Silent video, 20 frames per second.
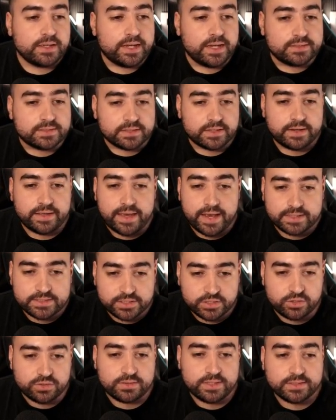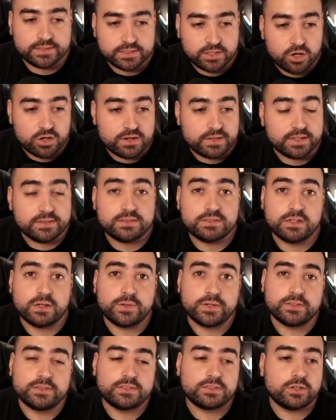it's going to execute this code and then
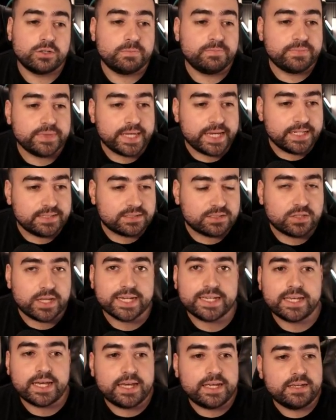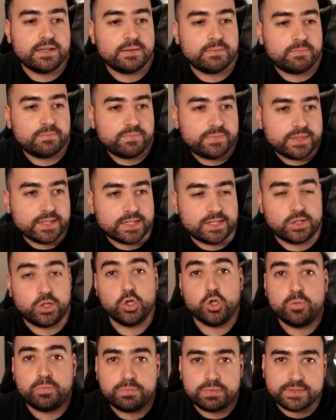so on. So it's like a
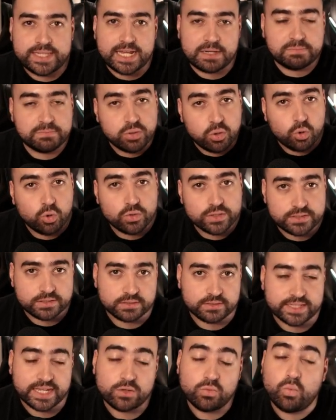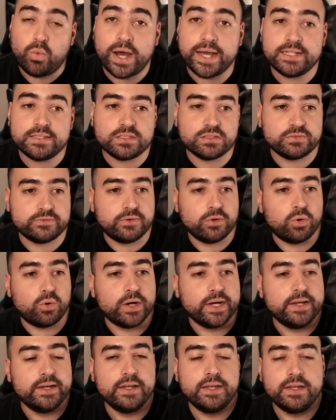loop that pauses and waits
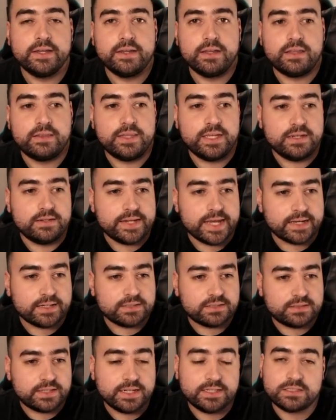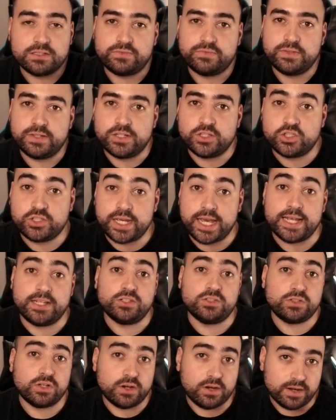for the next thing to finish
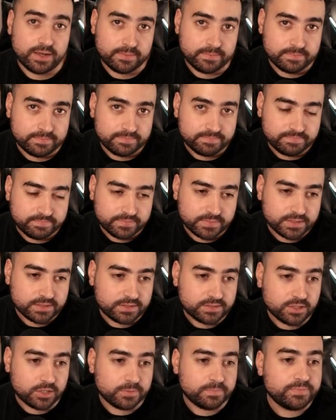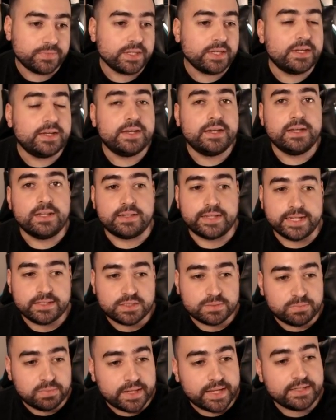each time. So
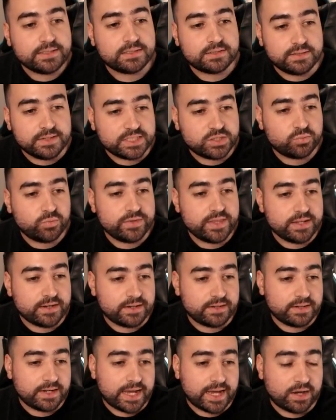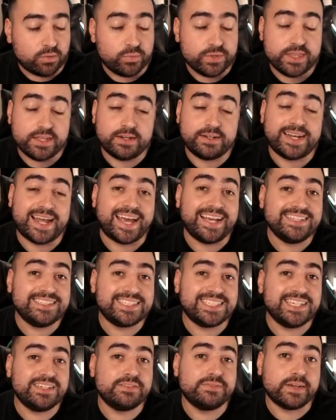let's place this within, a, uh, within an
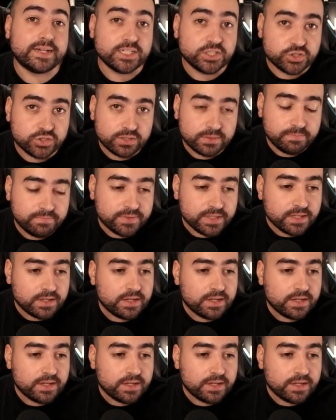async function